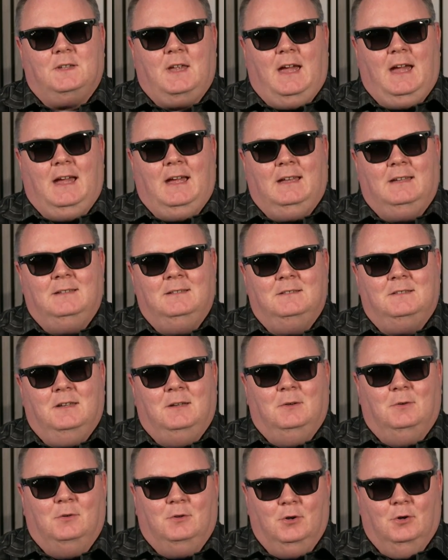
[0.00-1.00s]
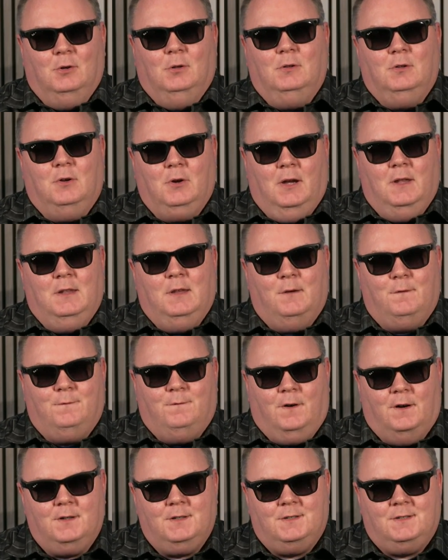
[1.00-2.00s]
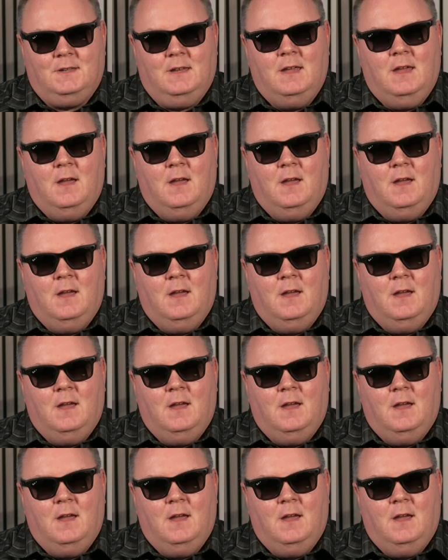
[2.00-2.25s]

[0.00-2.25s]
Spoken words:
And, you know, Google got in there first